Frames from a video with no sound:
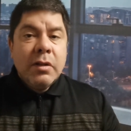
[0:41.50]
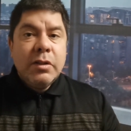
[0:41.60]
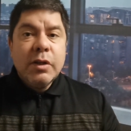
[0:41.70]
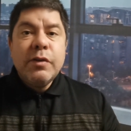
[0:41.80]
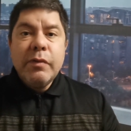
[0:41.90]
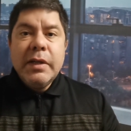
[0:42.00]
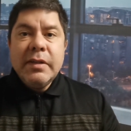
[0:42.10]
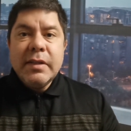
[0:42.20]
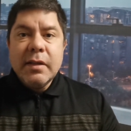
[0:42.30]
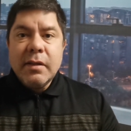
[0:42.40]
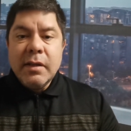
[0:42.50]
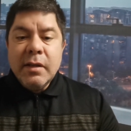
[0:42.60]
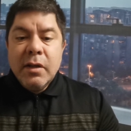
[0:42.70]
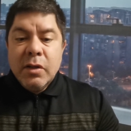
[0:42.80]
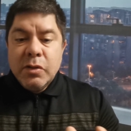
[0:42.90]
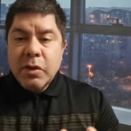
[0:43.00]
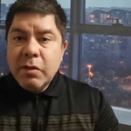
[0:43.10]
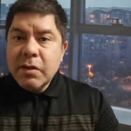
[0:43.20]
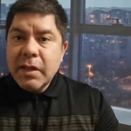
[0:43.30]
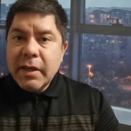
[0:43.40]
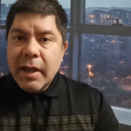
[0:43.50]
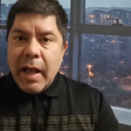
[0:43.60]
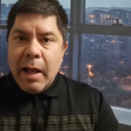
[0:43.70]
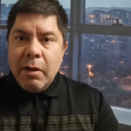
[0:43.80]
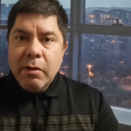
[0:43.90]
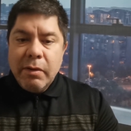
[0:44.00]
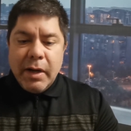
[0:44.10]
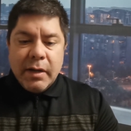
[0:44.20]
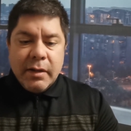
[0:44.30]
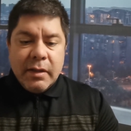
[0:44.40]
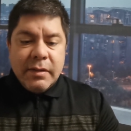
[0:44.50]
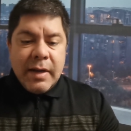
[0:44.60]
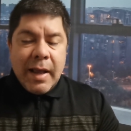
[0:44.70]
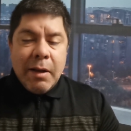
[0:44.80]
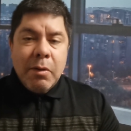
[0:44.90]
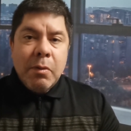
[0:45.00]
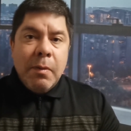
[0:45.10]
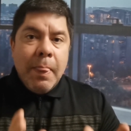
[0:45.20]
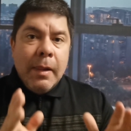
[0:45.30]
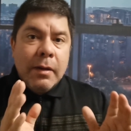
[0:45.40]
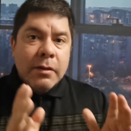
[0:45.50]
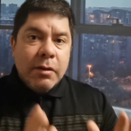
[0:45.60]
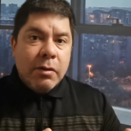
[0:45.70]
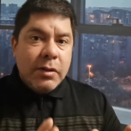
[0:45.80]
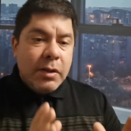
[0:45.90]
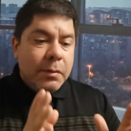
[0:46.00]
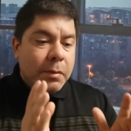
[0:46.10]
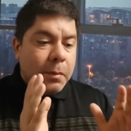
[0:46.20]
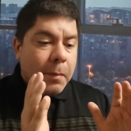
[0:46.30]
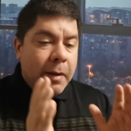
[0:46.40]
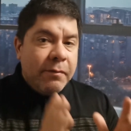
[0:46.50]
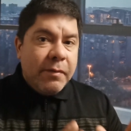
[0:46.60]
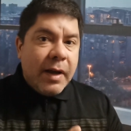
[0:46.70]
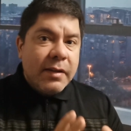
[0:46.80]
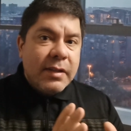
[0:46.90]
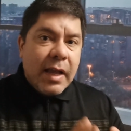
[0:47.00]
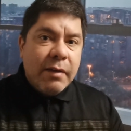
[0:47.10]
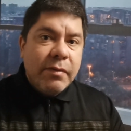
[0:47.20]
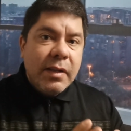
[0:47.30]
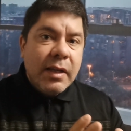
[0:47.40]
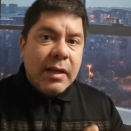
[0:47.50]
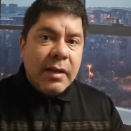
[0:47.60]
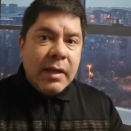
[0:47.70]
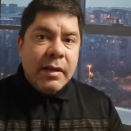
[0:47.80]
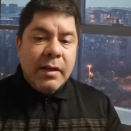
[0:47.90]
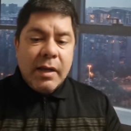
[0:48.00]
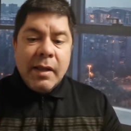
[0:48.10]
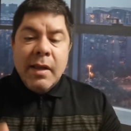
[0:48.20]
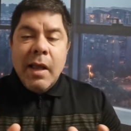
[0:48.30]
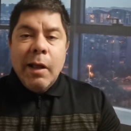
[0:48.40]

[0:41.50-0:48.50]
just recently. So it looks like Algorand is now starting to invest heavily in India,